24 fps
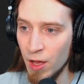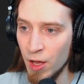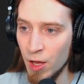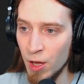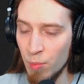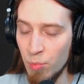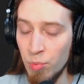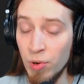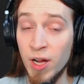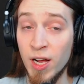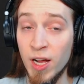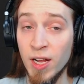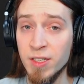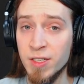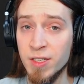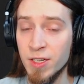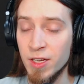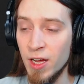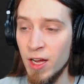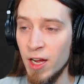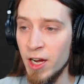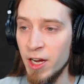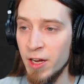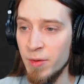But
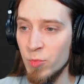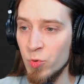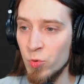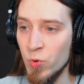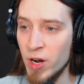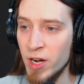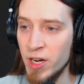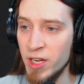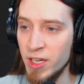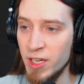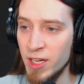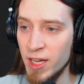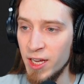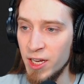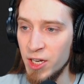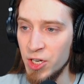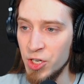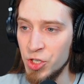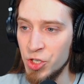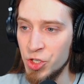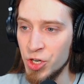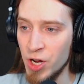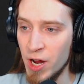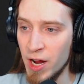I am running a
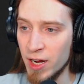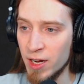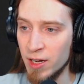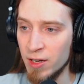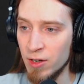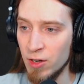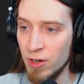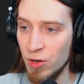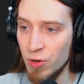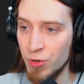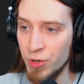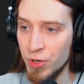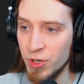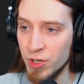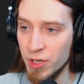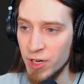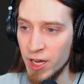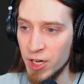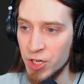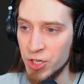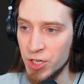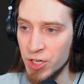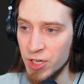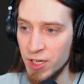jack audio
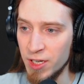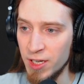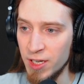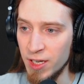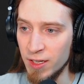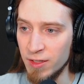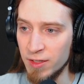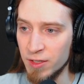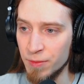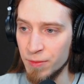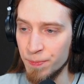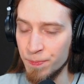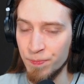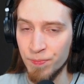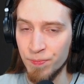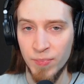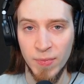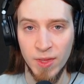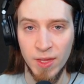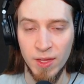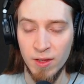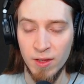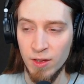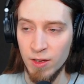connection kit
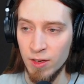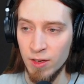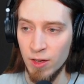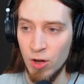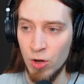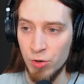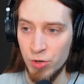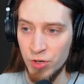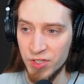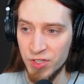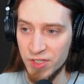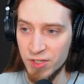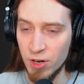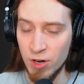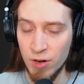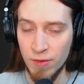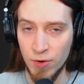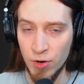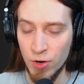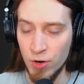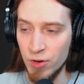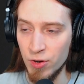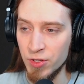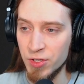audio
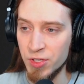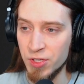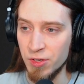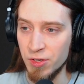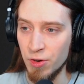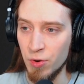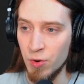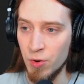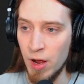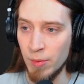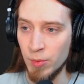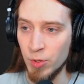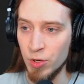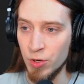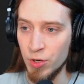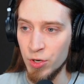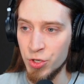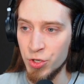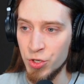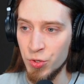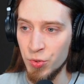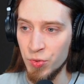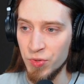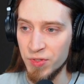server, so I'm going to
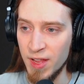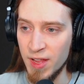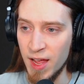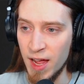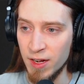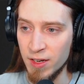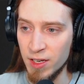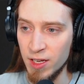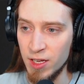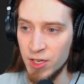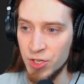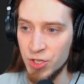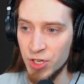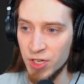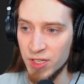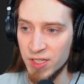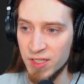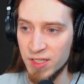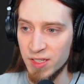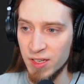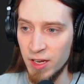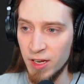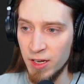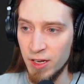choose that and
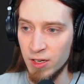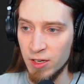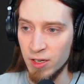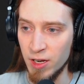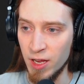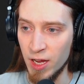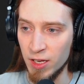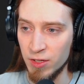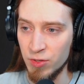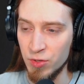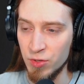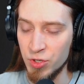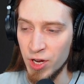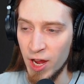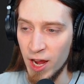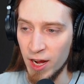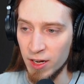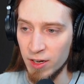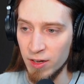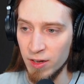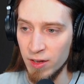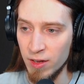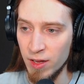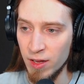just say connect to
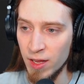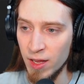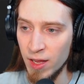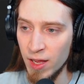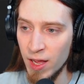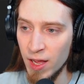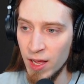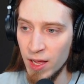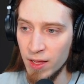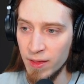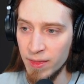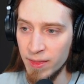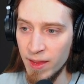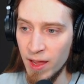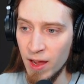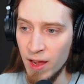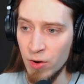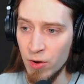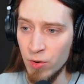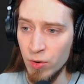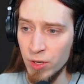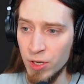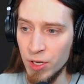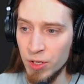jack.
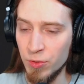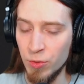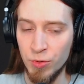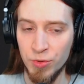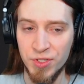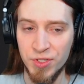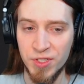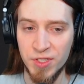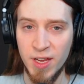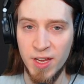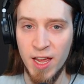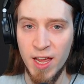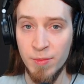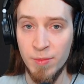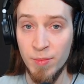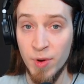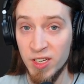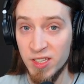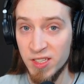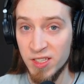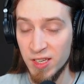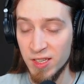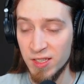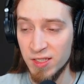Now it will scan my
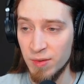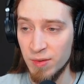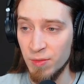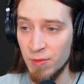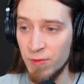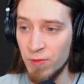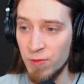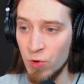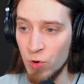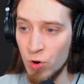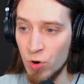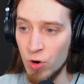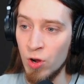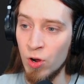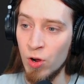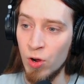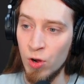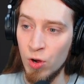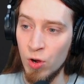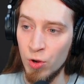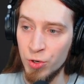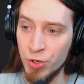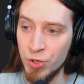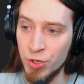system for
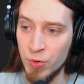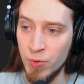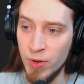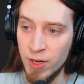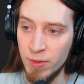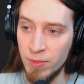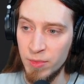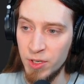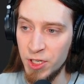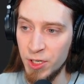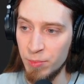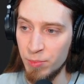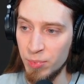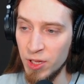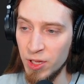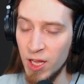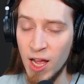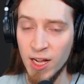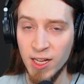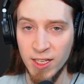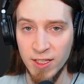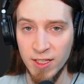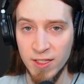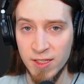audio and MIDI
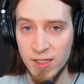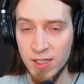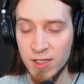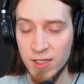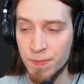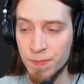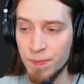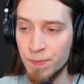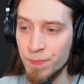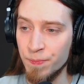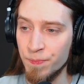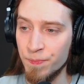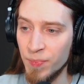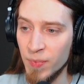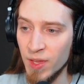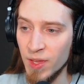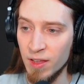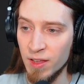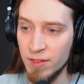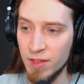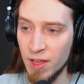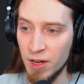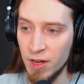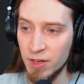plugins
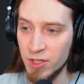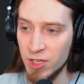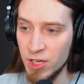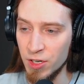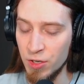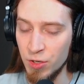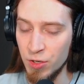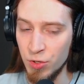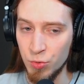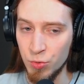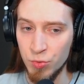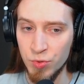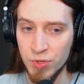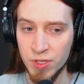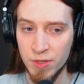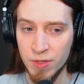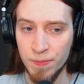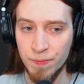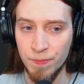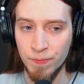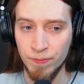that it can use.